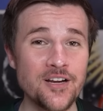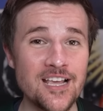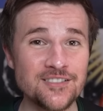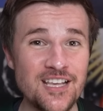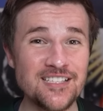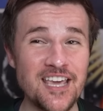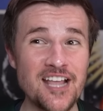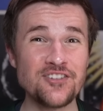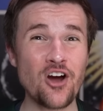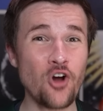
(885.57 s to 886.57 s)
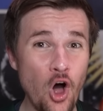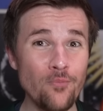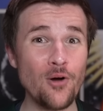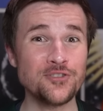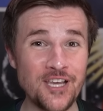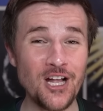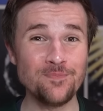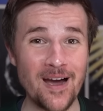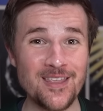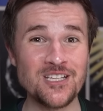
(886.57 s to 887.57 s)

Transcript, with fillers: is, these kids are almost killed by these